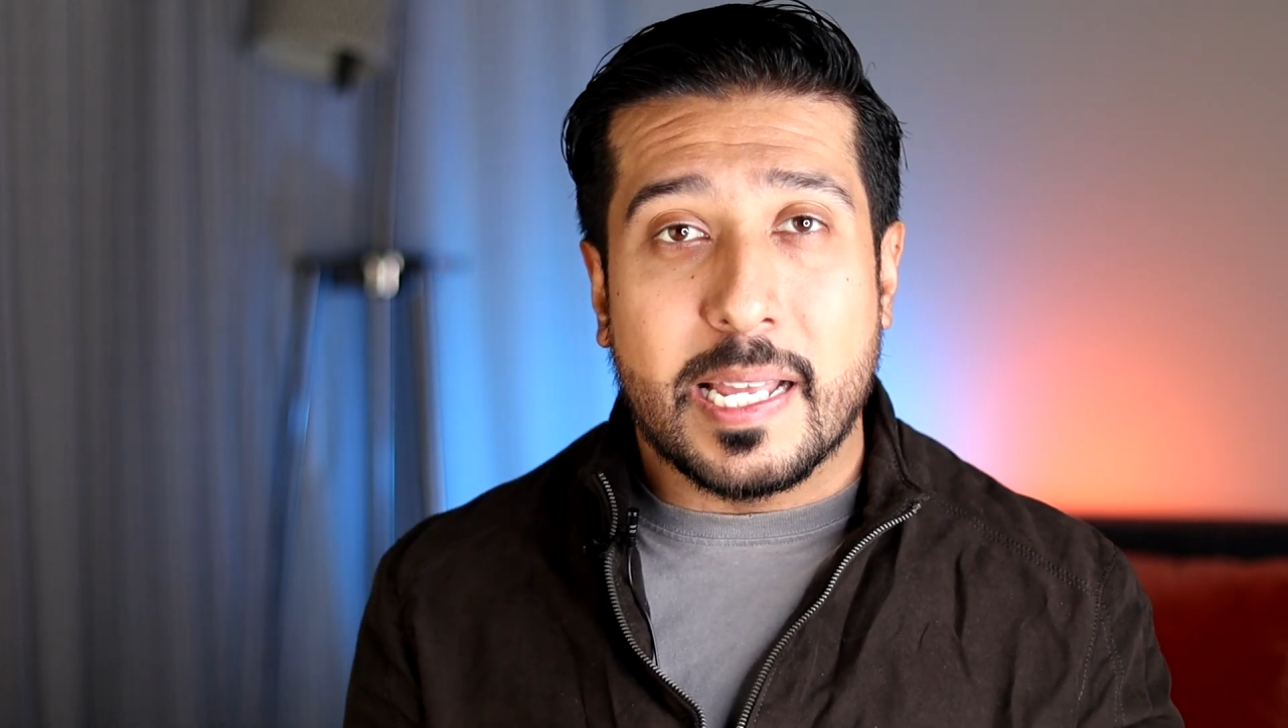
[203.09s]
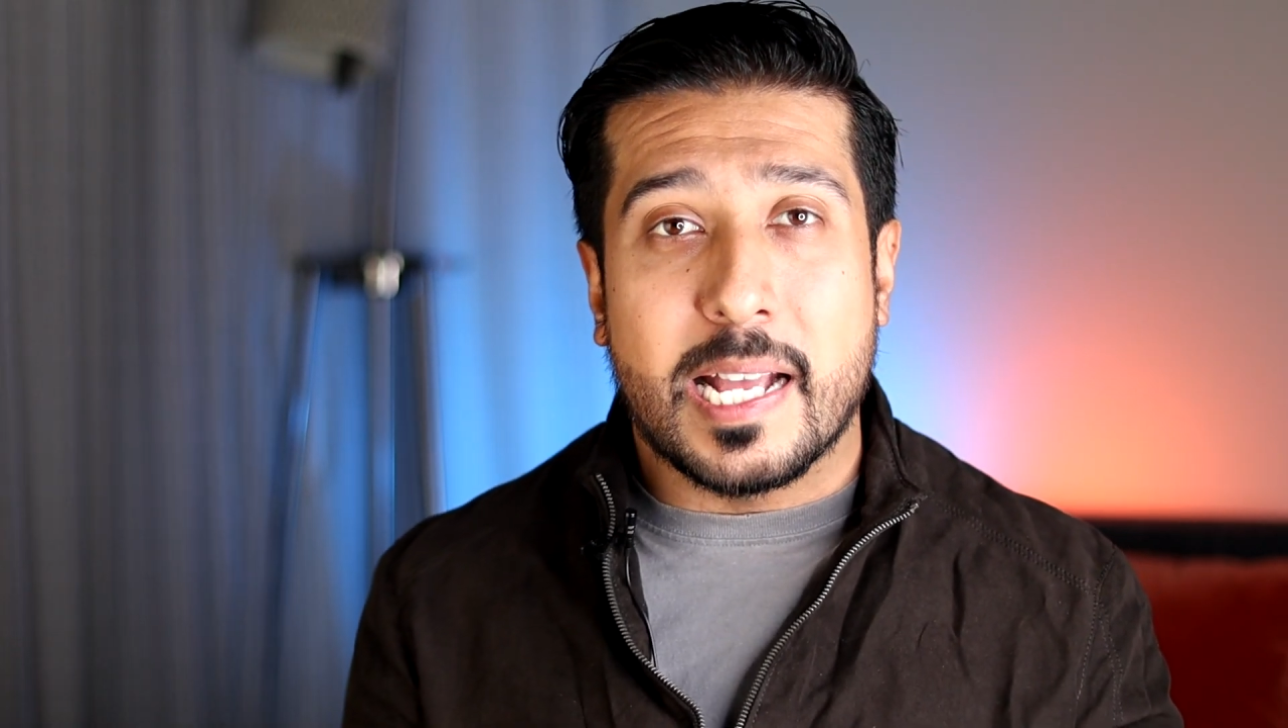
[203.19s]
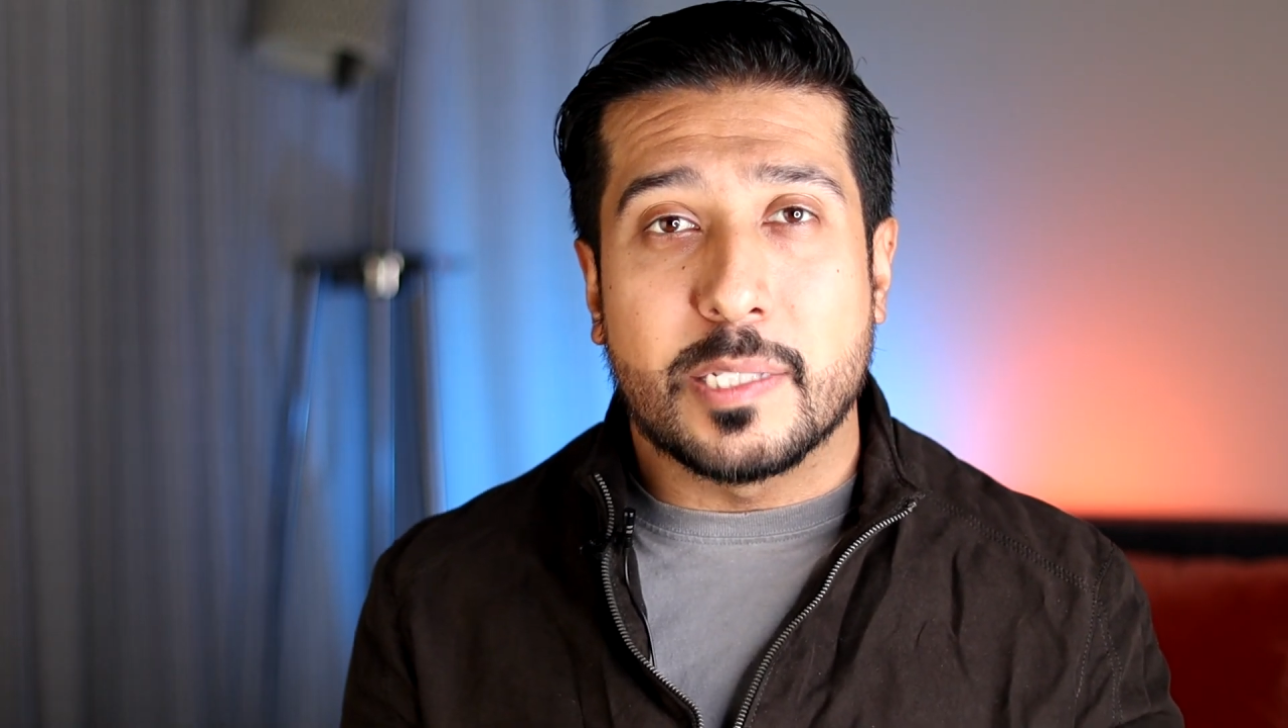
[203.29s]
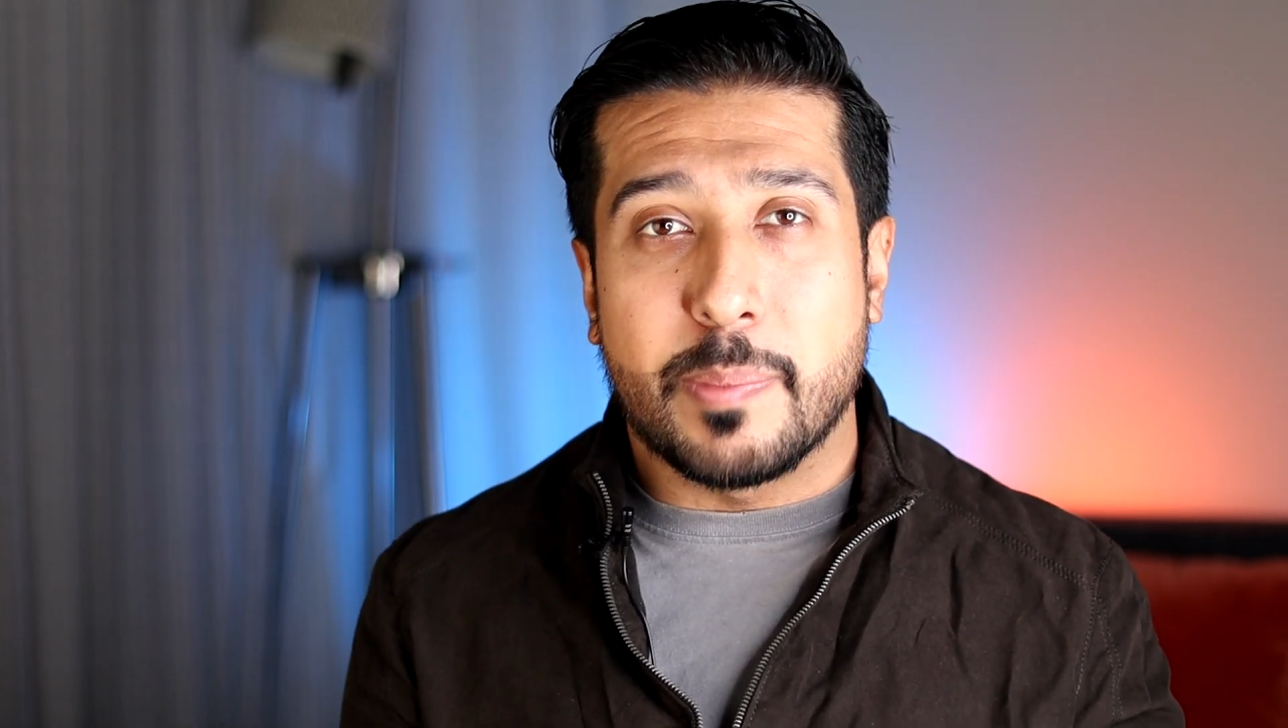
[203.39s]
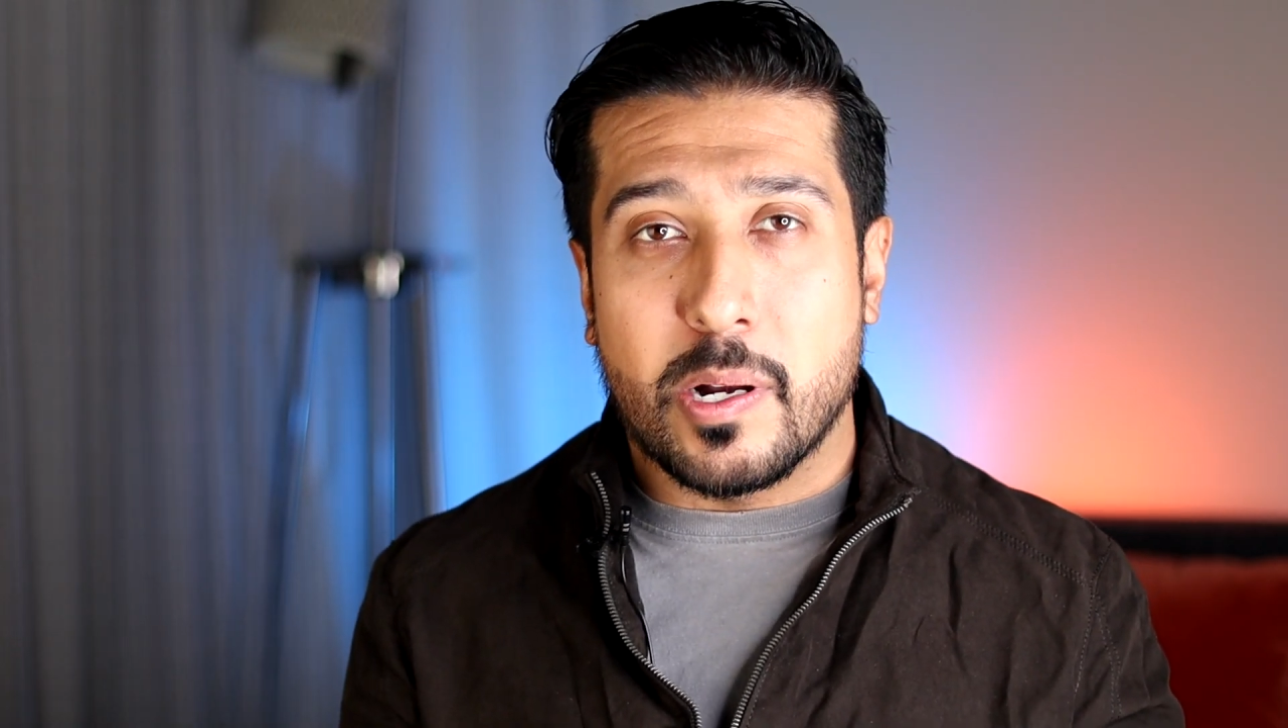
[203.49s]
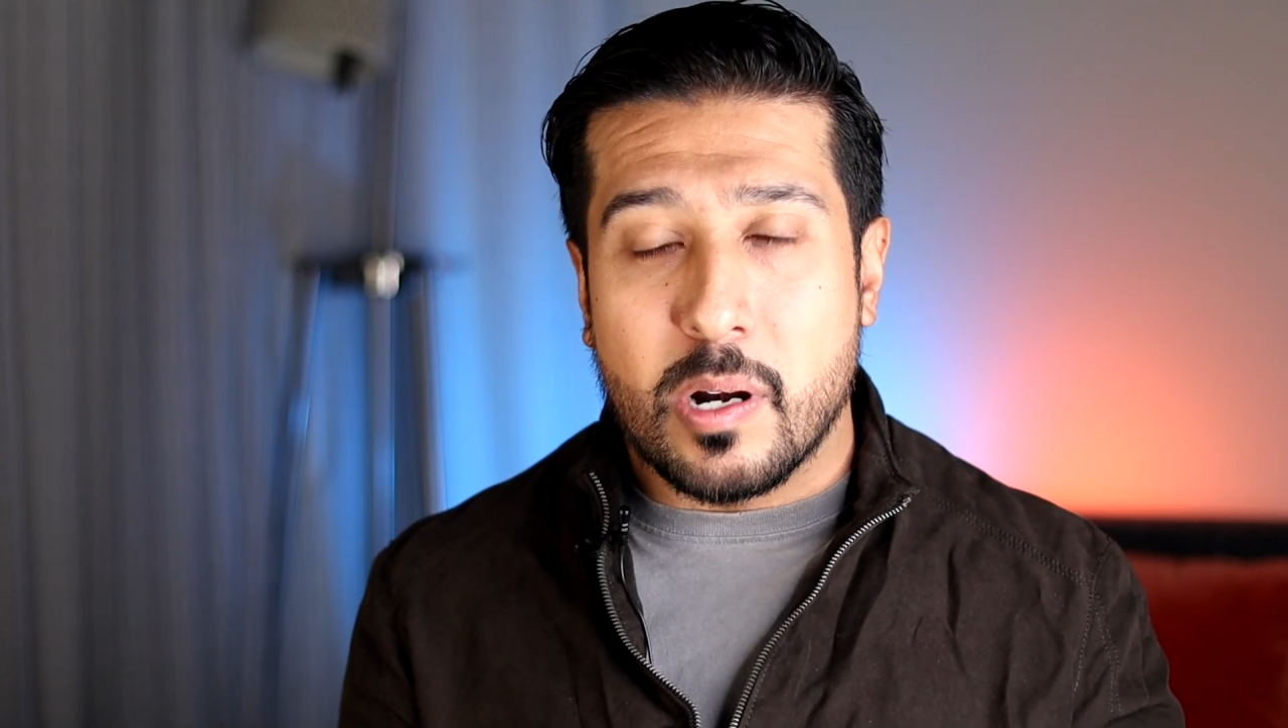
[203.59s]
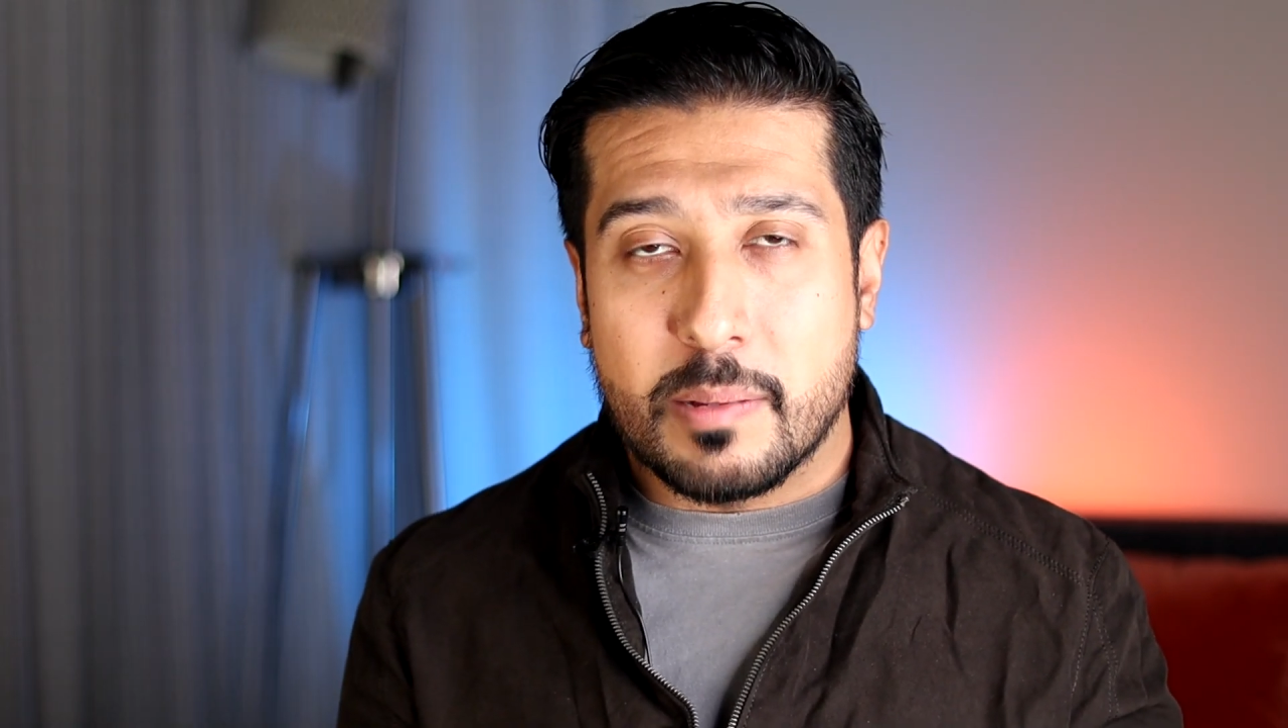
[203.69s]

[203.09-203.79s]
that has better